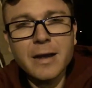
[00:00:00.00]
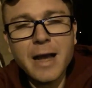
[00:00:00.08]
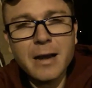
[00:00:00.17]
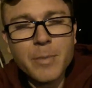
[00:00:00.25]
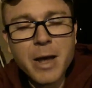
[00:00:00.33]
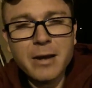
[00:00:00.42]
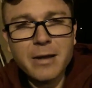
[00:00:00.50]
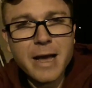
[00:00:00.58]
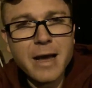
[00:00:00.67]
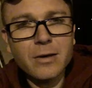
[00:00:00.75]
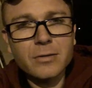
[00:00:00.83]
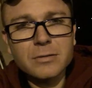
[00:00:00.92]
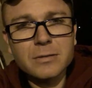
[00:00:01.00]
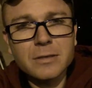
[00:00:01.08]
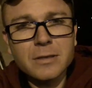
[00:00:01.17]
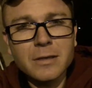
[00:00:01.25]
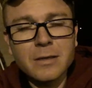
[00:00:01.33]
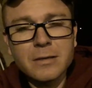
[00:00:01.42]
got them out of the house
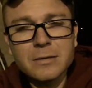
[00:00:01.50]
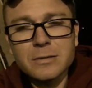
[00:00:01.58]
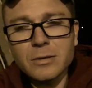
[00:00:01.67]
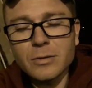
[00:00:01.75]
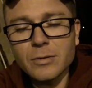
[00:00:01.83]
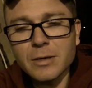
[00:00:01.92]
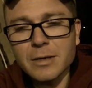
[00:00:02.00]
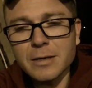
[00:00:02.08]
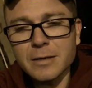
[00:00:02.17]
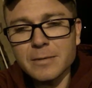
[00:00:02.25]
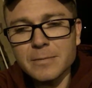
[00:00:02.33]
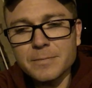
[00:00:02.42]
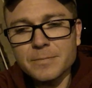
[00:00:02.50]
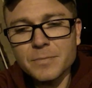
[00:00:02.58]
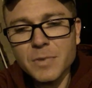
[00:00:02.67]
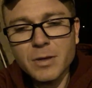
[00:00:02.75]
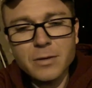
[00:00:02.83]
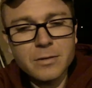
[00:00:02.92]
so uh,
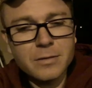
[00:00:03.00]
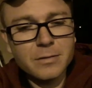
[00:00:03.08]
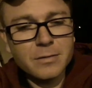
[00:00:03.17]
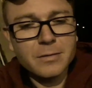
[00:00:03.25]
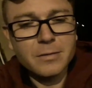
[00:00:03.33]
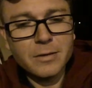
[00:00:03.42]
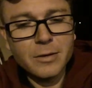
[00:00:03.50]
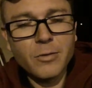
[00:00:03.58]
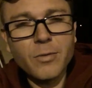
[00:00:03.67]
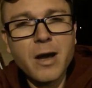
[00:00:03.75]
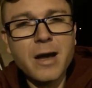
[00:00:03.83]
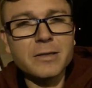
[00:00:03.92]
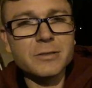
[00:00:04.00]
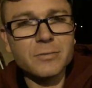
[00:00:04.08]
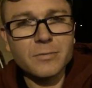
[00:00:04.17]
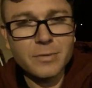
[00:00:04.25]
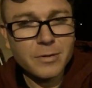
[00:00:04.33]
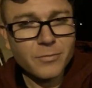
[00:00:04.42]
they're in the garage
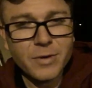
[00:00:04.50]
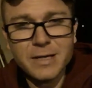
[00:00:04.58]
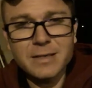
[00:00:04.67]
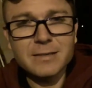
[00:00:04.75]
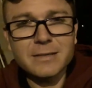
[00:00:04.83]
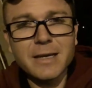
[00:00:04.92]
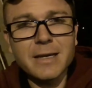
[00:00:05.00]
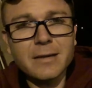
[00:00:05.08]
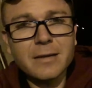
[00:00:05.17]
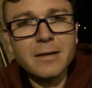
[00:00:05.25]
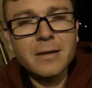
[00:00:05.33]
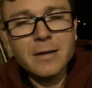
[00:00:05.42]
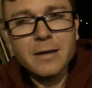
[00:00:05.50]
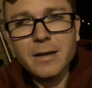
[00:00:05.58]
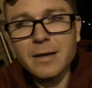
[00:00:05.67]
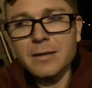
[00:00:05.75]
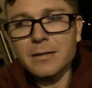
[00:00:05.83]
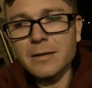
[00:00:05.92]
and ready to take
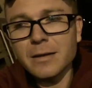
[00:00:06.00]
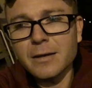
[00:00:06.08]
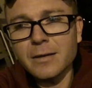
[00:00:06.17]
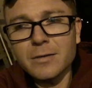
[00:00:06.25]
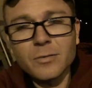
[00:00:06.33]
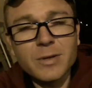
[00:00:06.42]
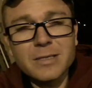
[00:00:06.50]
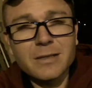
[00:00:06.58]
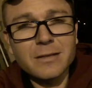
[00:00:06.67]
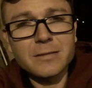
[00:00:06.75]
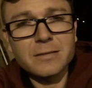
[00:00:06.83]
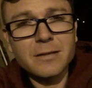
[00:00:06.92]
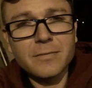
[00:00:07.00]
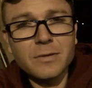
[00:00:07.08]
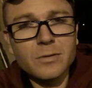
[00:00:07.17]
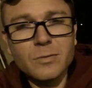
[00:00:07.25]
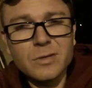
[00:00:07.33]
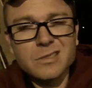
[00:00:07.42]
and uh, the rest of the stuff
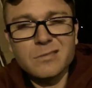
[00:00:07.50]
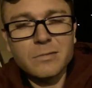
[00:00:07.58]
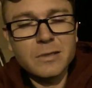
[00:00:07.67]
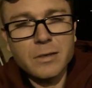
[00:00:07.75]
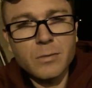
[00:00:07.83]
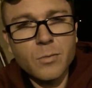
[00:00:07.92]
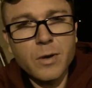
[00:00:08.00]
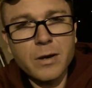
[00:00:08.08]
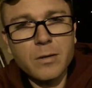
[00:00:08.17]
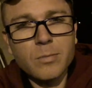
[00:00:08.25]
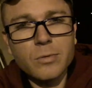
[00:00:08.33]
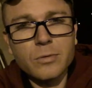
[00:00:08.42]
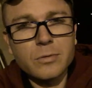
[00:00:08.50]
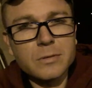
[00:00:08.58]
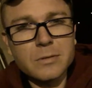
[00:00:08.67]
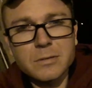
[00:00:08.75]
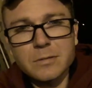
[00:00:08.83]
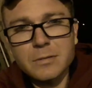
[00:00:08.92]
that wasn't really wearable
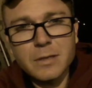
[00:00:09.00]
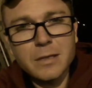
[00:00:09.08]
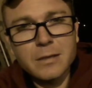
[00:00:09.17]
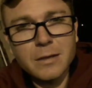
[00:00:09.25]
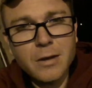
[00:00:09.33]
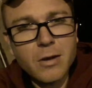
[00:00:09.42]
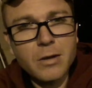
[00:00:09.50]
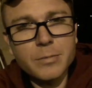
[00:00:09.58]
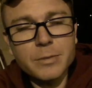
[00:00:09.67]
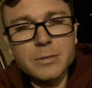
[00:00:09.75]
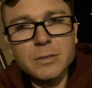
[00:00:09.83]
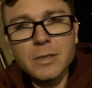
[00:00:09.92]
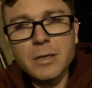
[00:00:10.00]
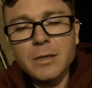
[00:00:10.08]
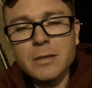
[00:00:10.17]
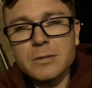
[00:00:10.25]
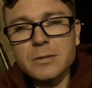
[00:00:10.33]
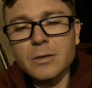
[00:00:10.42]
was in the garbage
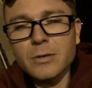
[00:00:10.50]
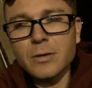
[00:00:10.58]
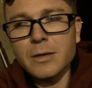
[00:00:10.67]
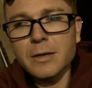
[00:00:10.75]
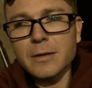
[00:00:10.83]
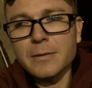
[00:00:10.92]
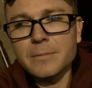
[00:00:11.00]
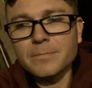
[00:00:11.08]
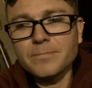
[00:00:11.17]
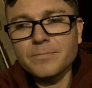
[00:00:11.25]
so uh,